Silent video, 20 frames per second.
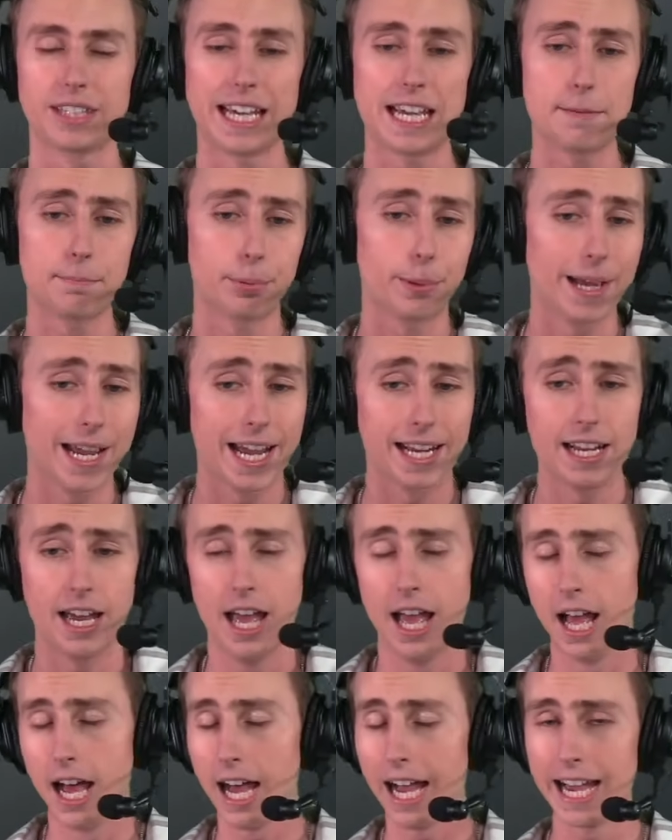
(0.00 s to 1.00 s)
game plan,
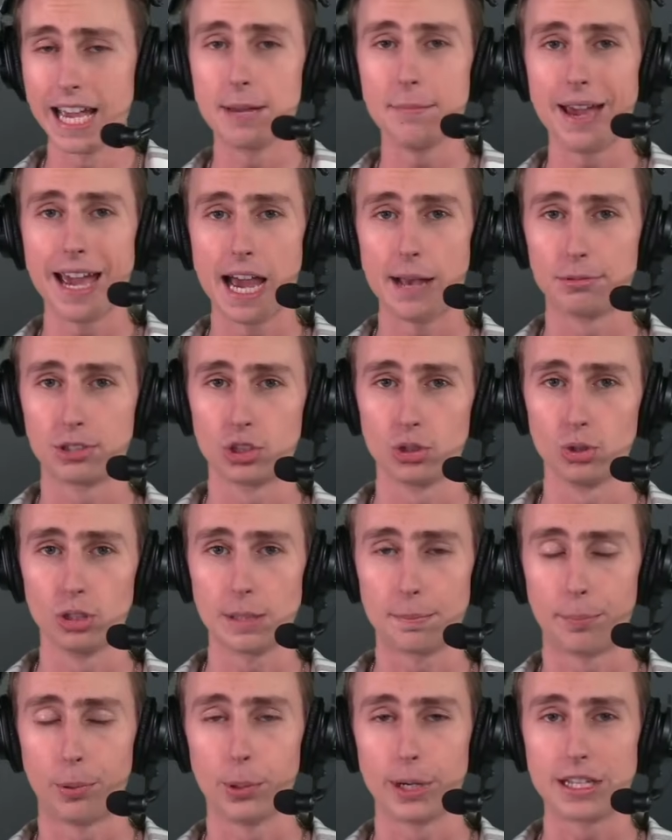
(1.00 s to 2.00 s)
I am
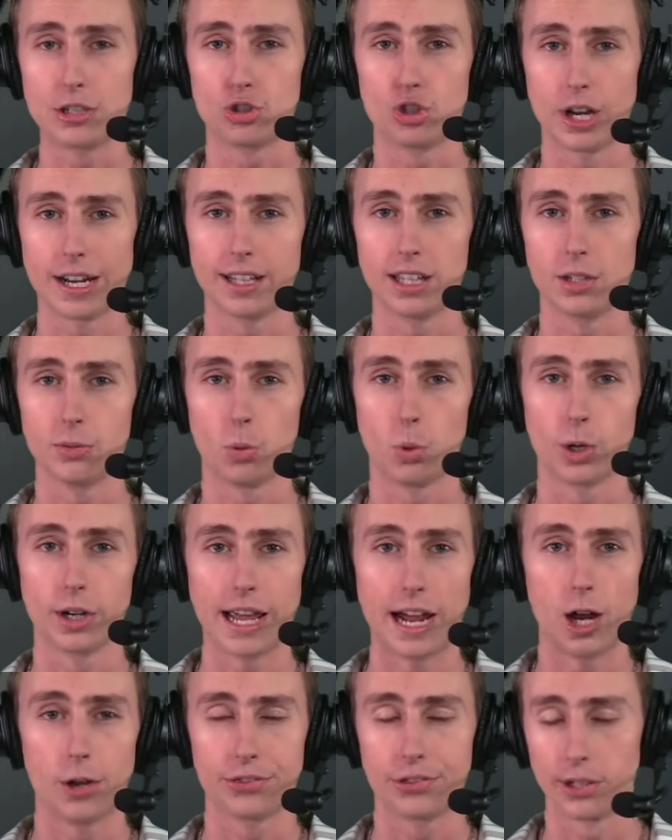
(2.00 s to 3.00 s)
absolutely putting Jaylen Warren
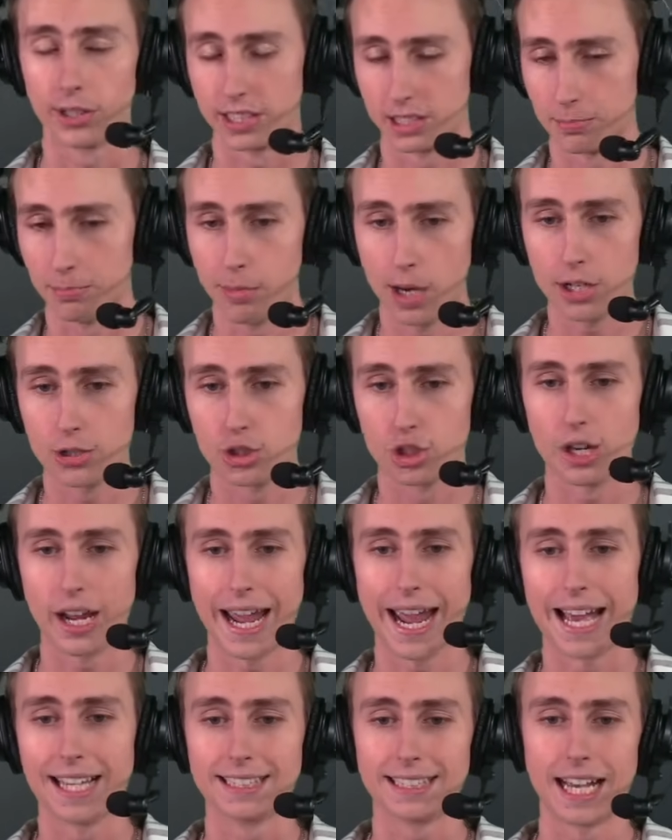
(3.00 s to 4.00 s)
out there as much
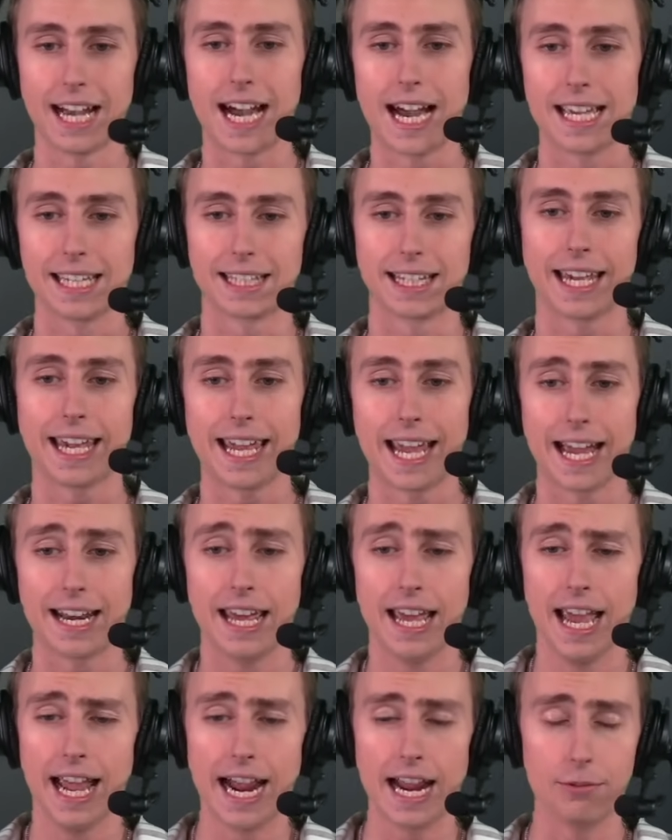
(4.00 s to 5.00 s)
as I can.
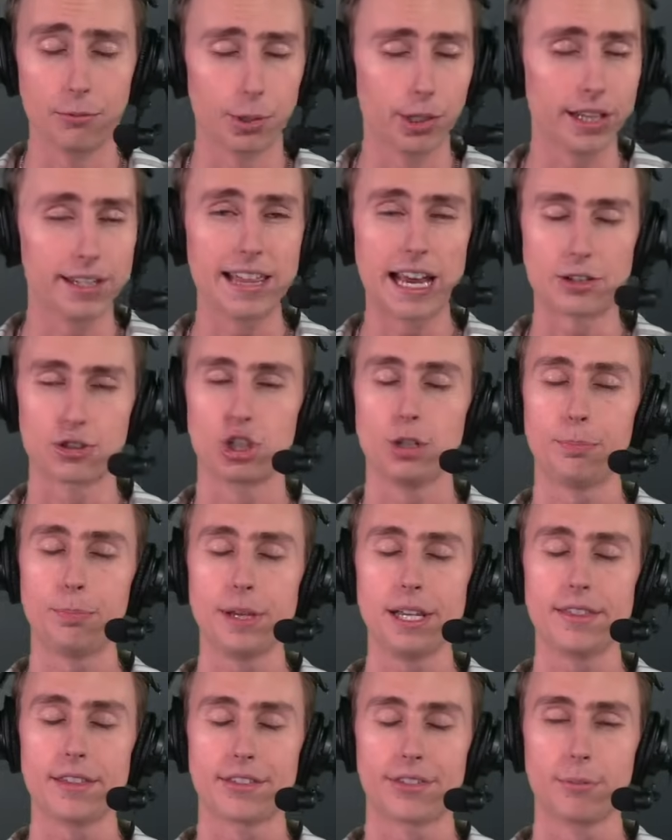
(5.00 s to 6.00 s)
And really, that should
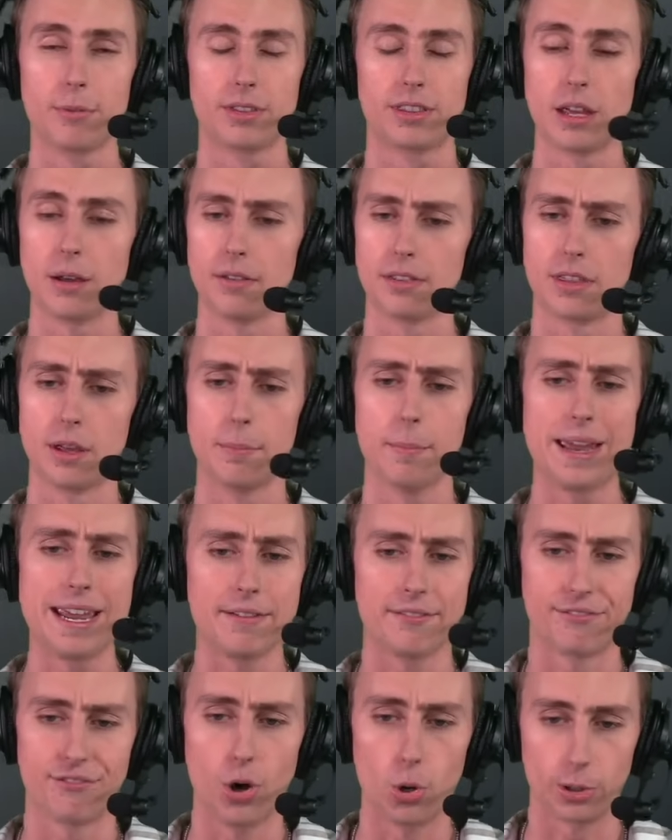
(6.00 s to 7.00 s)
be the
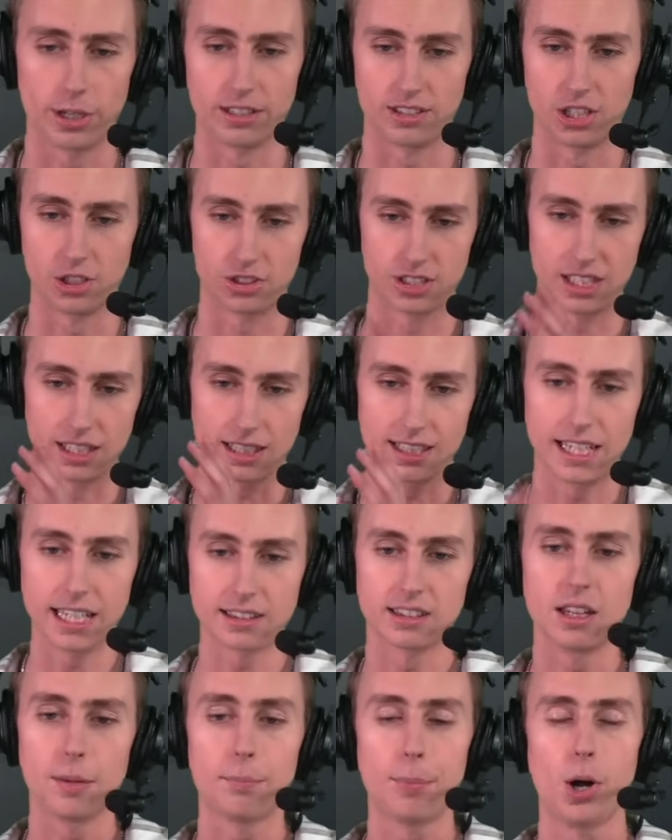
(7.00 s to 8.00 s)
main focus here, is to
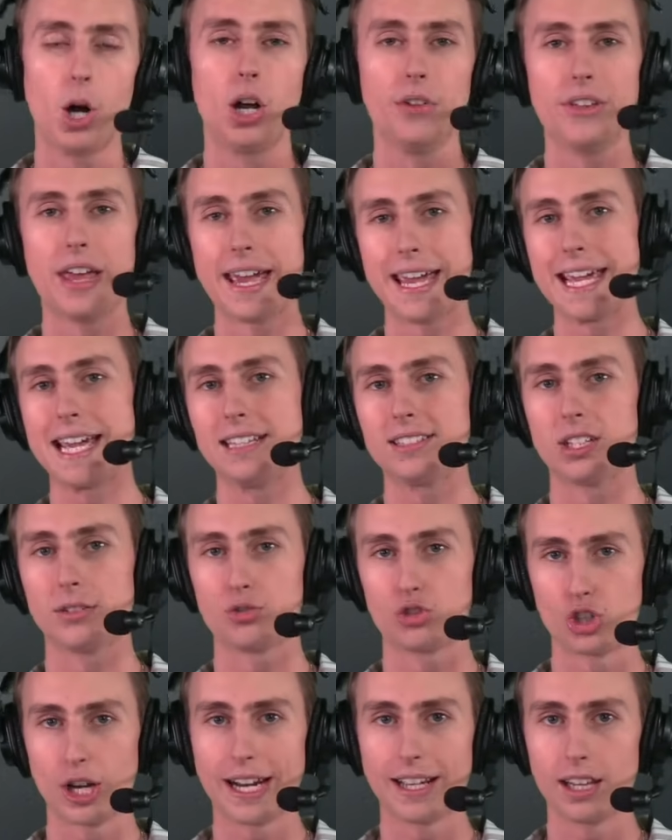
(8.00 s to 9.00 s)
get the ball in the hands of
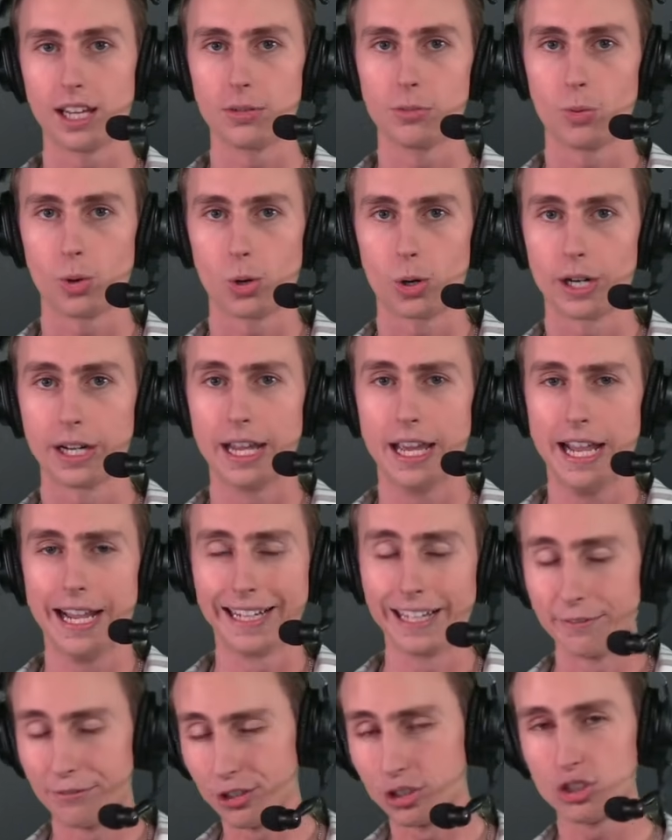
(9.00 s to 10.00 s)
Jaylen Warren.
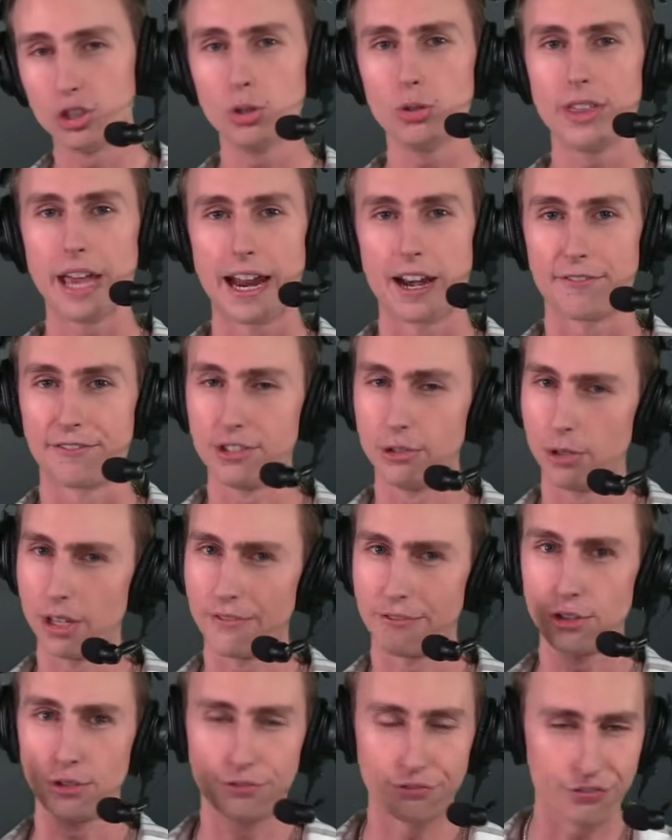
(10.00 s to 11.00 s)
And if you do that, if you
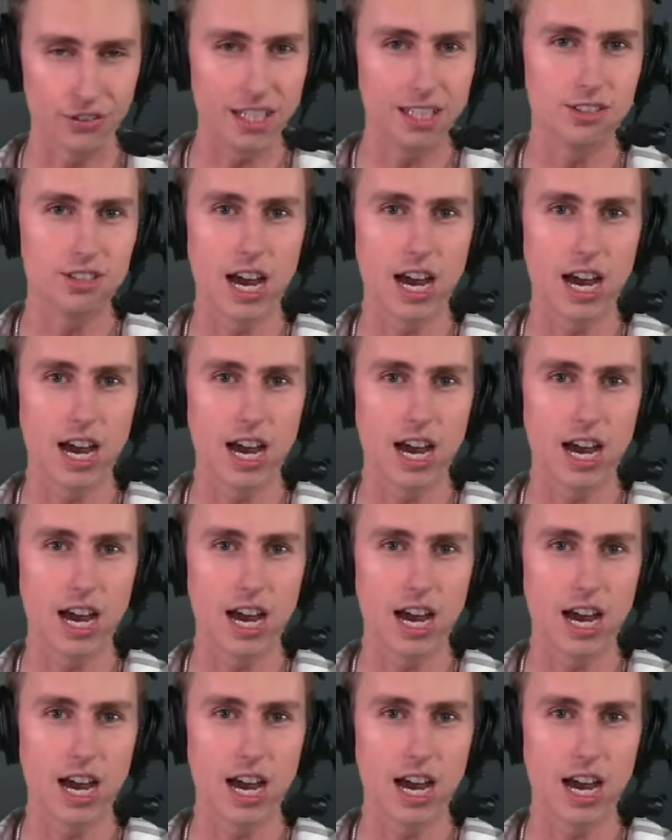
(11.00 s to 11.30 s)
feed